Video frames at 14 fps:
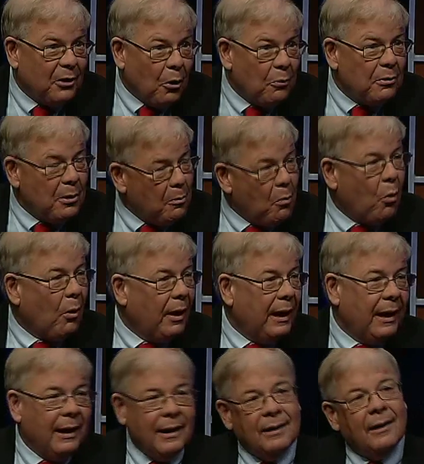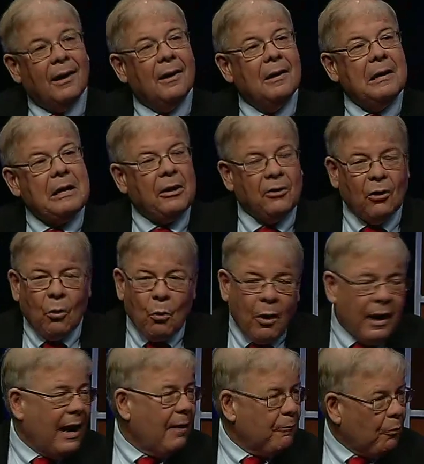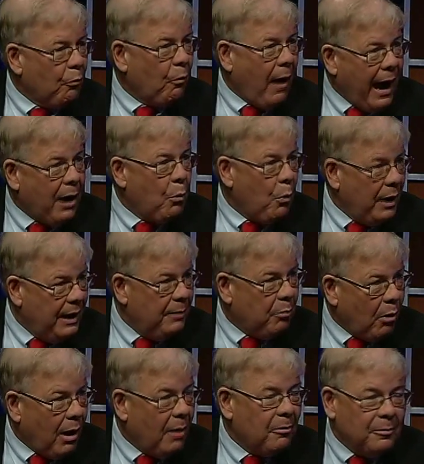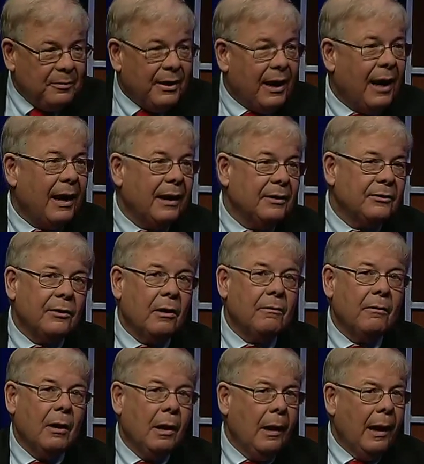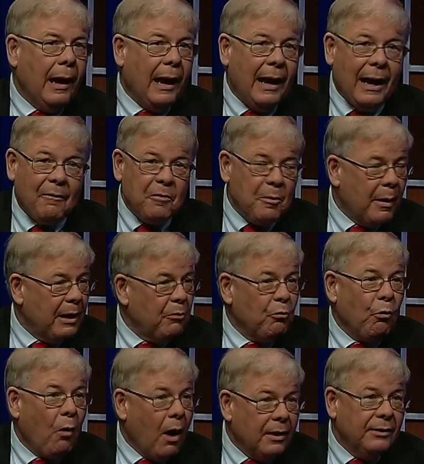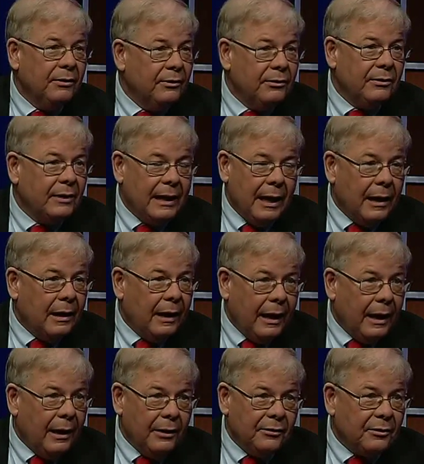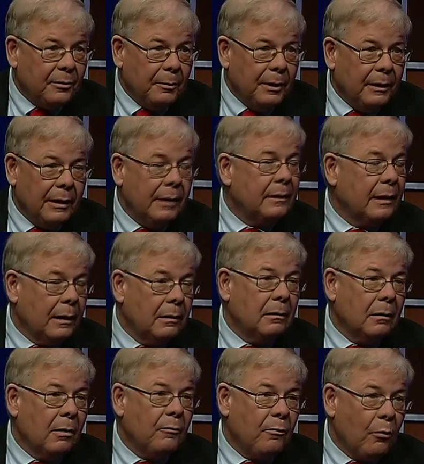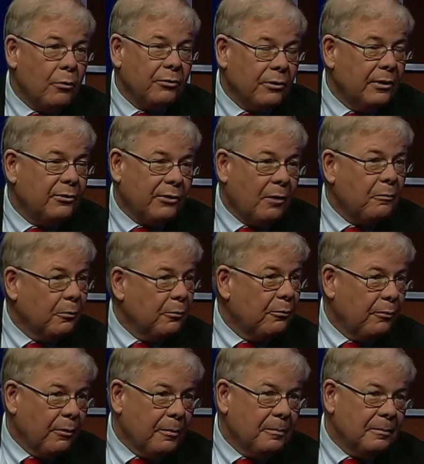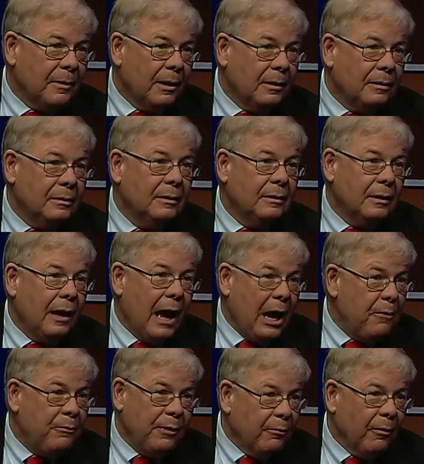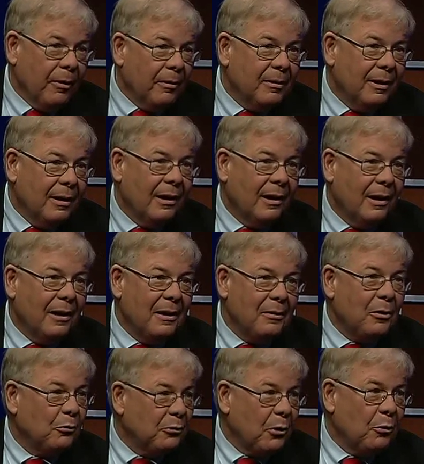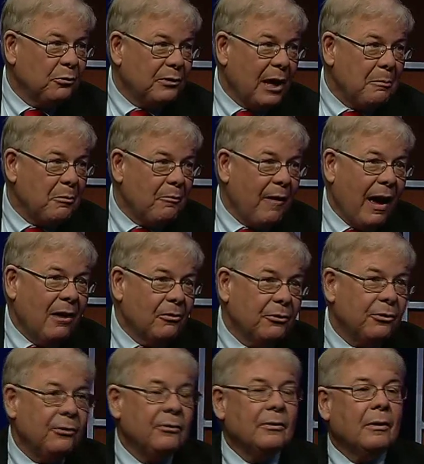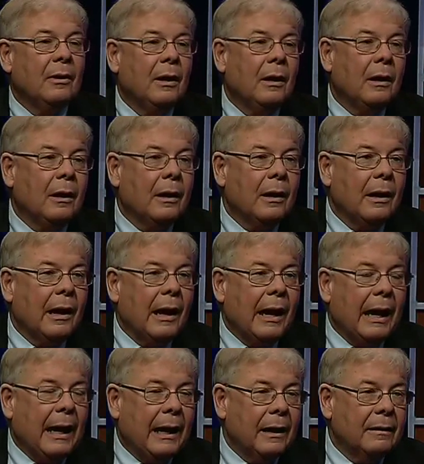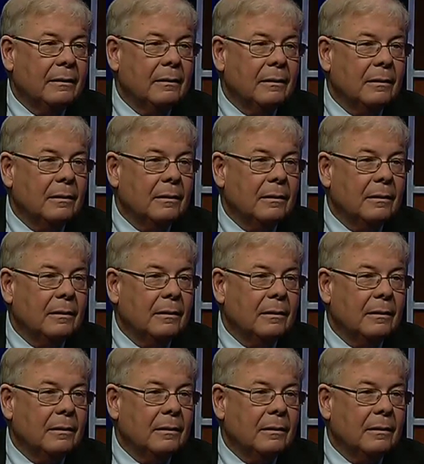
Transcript: you know, in the morning, and you know, we're going to have a ragweed problem today and stuff. And everybody runs to get an antihistamine that unfortunately suffer from hay fever, those type of allergies. And